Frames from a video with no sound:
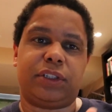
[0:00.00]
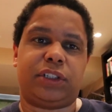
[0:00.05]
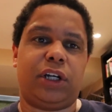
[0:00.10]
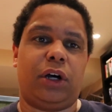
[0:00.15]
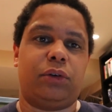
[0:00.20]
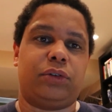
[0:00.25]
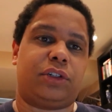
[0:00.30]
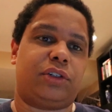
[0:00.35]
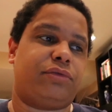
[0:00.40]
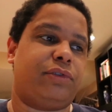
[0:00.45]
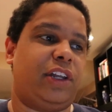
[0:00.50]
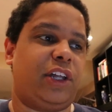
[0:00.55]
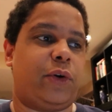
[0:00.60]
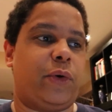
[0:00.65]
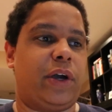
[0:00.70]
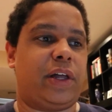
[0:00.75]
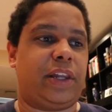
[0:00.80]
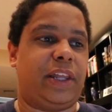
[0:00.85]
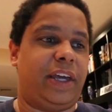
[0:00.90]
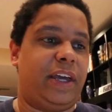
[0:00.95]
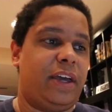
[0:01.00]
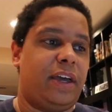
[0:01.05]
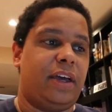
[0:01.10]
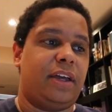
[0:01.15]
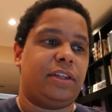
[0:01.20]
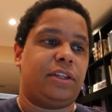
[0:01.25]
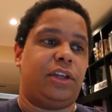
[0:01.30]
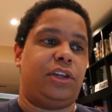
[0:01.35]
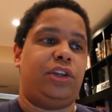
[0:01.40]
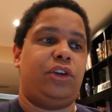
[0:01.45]
So just really quickly,
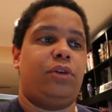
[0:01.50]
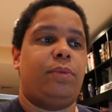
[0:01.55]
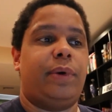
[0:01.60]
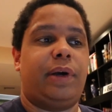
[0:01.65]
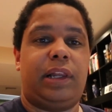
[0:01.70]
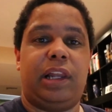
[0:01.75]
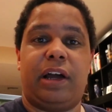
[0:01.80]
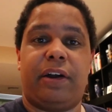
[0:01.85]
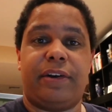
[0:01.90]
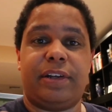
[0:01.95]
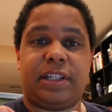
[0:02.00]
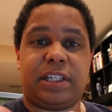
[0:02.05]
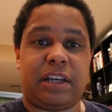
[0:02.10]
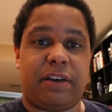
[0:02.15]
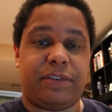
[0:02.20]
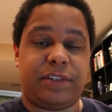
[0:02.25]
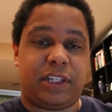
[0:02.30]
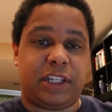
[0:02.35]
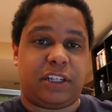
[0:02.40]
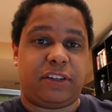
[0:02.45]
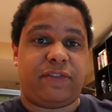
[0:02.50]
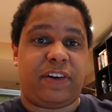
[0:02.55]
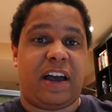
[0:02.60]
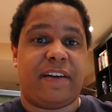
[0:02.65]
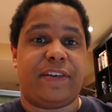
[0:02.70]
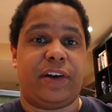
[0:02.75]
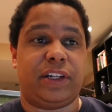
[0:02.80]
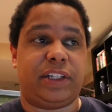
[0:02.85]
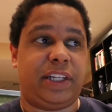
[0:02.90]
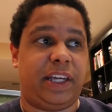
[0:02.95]
the new McLaren
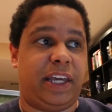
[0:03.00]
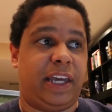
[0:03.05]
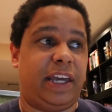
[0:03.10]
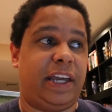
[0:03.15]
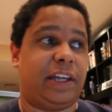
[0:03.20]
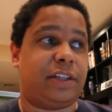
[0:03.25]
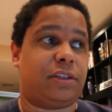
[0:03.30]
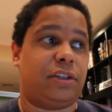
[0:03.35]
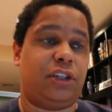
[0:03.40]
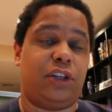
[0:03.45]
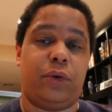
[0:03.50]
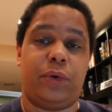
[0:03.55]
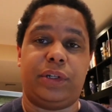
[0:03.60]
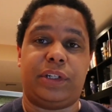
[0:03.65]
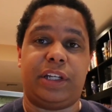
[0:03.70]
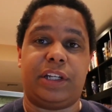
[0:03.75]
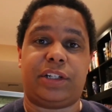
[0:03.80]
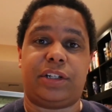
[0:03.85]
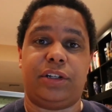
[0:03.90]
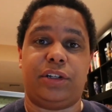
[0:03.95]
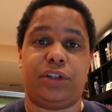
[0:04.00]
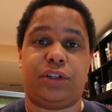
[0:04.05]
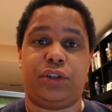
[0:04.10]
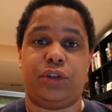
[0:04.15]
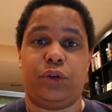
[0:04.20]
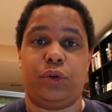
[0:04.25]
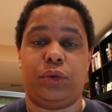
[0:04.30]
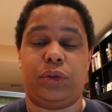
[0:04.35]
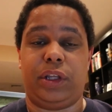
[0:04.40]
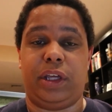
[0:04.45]
765LT, it's a new addition
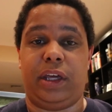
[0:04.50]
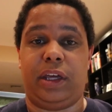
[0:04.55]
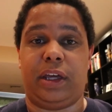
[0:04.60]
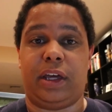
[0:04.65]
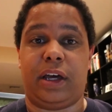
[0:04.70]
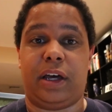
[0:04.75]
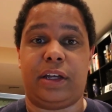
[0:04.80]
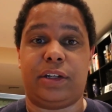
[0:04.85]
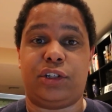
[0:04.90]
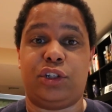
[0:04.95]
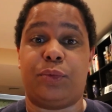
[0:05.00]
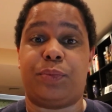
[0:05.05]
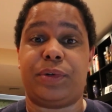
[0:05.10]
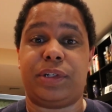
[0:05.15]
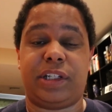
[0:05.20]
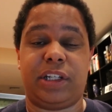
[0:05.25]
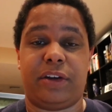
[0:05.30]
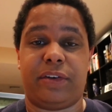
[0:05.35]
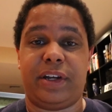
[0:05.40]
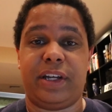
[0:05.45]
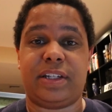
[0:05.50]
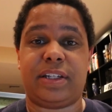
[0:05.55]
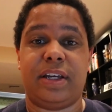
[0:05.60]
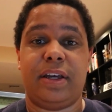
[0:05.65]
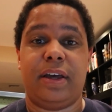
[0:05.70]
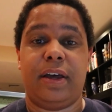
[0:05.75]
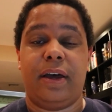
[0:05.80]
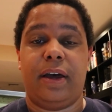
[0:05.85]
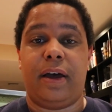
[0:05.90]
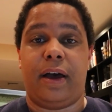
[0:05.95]
to the Super Series
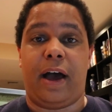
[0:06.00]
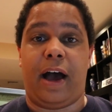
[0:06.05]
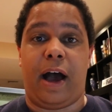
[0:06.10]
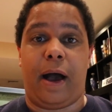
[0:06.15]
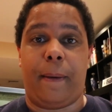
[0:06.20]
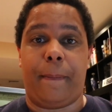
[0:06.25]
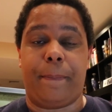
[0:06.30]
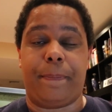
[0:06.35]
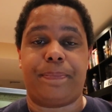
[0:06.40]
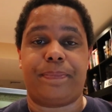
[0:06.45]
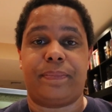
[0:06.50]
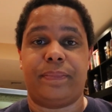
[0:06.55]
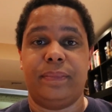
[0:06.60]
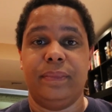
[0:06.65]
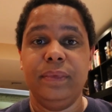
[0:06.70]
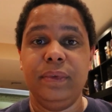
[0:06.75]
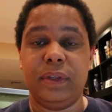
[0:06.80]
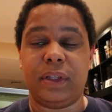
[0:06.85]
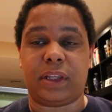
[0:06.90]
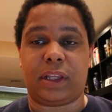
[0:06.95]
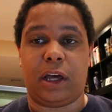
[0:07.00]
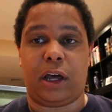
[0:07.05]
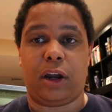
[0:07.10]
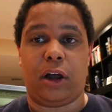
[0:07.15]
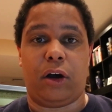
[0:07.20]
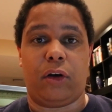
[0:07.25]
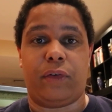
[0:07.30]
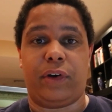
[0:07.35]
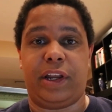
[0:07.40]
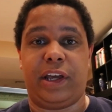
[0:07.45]
that
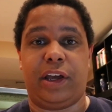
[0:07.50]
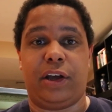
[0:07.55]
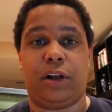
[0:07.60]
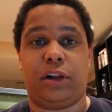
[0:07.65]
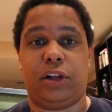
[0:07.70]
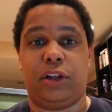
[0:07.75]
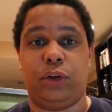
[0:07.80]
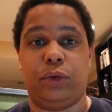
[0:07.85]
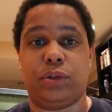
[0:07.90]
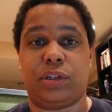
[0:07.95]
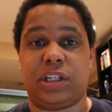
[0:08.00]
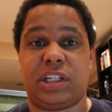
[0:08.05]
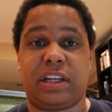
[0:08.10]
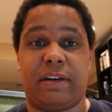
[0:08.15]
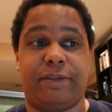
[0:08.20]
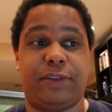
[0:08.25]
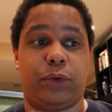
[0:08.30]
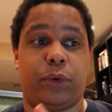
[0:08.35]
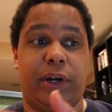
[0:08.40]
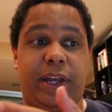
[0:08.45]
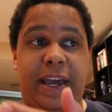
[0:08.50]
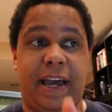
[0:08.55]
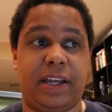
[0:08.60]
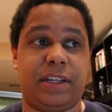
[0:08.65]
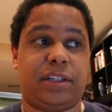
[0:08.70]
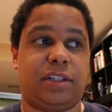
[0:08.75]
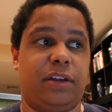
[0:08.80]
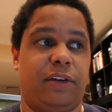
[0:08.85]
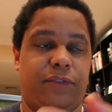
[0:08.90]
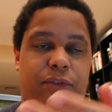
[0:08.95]
already includes the
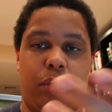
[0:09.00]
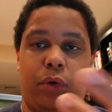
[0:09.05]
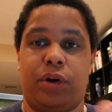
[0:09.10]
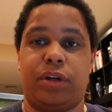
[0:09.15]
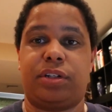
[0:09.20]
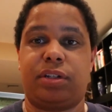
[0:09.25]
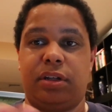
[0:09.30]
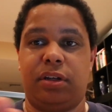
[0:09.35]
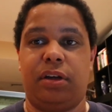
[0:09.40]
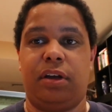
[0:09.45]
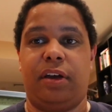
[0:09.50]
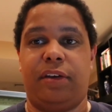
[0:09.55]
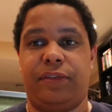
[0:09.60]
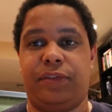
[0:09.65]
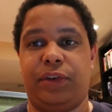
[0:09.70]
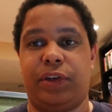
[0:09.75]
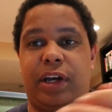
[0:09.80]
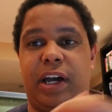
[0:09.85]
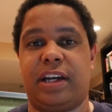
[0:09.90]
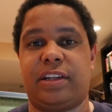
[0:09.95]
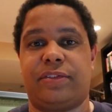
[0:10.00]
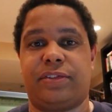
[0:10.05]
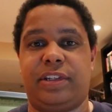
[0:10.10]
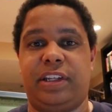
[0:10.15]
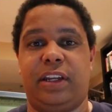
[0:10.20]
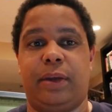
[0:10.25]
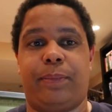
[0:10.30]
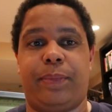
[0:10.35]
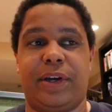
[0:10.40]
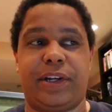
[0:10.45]
720S. Of course, if you guys have
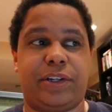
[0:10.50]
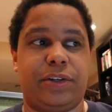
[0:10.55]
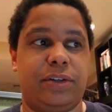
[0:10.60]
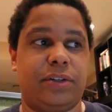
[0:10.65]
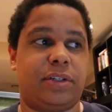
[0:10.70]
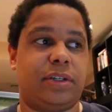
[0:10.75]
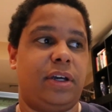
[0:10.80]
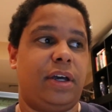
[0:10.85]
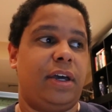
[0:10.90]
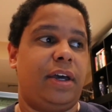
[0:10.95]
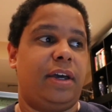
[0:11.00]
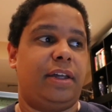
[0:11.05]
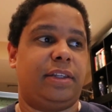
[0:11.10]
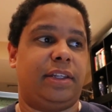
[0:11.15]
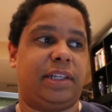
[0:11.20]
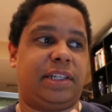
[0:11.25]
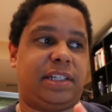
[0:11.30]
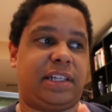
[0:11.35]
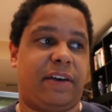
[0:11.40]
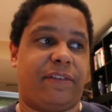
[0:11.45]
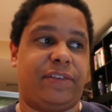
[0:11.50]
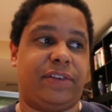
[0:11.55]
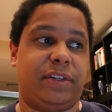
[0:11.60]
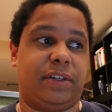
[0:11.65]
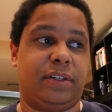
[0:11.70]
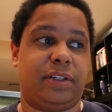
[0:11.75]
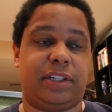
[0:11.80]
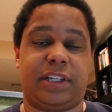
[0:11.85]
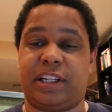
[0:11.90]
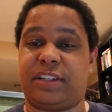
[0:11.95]
seen the pictures, the
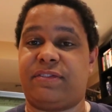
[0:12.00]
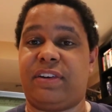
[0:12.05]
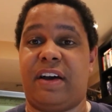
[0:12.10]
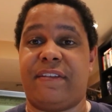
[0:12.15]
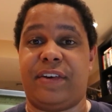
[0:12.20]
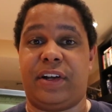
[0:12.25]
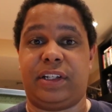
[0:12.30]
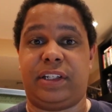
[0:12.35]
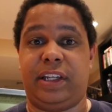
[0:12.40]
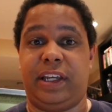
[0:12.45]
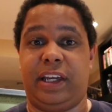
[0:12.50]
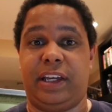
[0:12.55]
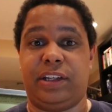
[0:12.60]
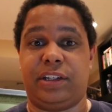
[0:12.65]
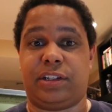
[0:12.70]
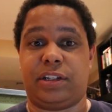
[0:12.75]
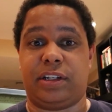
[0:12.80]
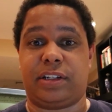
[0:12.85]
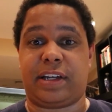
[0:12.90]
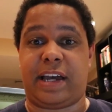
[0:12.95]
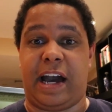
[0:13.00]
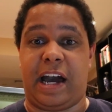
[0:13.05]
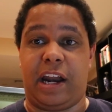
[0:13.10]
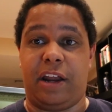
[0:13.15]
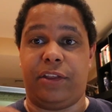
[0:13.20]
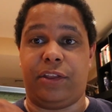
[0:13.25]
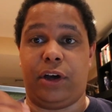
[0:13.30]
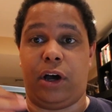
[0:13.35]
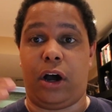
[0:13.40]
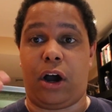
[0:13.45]
765LT is just kind
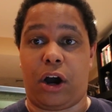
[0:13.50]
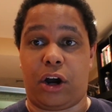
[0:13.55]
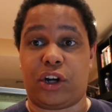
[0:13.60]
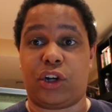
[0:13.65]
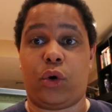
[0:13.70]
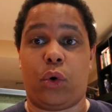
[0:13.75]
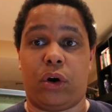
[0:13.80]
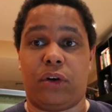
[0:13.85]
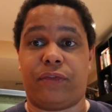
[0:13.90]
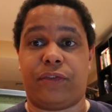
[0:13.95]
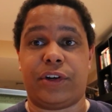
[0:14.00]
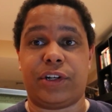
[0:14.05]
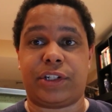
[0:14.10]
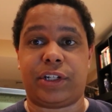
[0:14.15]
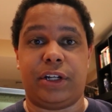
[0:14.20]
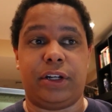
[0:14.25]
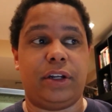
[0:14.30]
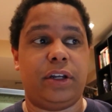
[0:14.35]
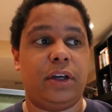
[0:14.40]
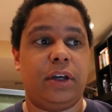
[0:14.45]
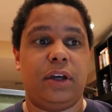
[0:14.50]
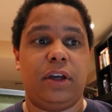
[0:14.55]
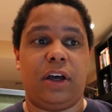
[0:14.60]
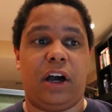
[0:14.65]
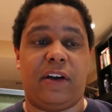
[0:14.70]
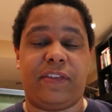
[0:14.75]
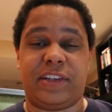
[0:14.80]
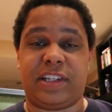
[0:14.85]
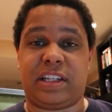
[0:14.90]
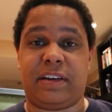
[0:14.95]
of the hardcore version
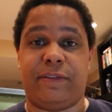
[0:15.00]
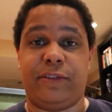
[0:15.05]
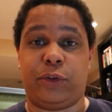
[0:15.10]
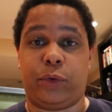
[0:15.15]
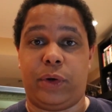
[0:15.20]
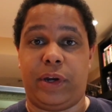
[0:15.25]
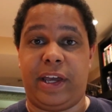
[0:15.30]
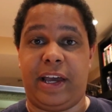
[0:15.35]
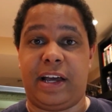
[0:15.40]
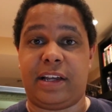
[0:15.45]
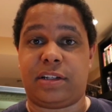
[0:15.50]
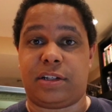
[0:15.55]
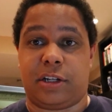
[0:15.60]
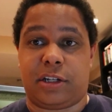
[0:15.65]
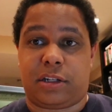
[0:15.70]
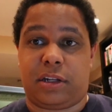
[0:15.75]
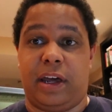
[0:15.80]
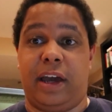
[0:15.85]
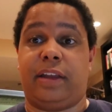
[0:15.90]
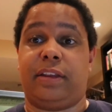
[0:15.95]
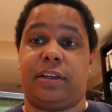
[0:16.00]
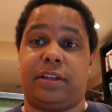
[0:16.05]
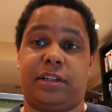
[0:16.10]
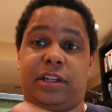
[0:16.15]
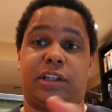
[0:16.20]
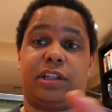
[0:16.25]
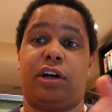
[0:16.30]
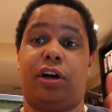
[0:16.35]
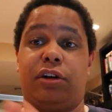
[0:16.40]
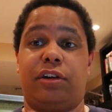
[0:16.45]
of the 720S, just like the
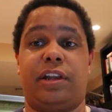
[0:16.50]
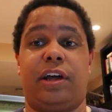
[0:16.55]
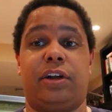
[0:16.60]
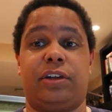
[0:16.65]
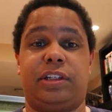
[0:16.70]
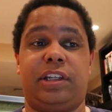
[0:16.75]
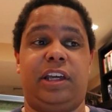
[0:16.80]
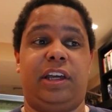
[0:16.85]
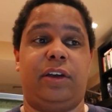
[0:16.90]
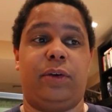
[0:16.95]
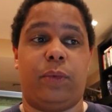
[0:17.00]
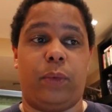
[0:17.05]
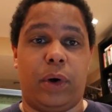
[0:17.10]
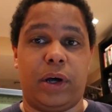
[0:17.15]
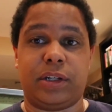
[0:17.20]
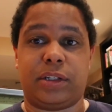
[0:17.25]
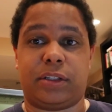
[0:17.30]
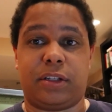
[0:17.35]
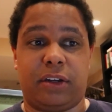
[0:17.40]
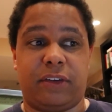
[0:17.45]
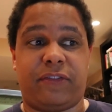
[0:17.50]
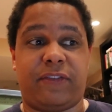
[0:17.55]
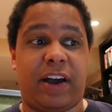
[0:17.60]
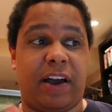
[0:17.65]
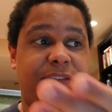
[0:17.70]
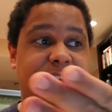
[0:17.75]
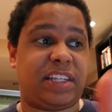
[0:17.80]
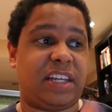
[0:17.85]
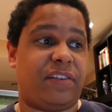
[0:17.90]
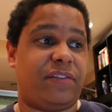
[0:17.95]
600LT was to the
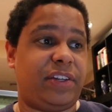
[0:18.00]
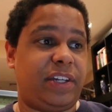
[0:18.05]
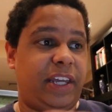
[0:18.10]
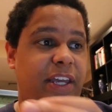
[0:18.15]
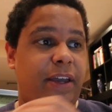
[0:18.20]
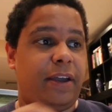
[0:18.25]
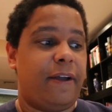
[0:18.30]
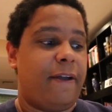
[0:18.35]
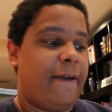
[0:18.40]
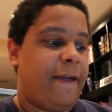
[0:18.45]
570.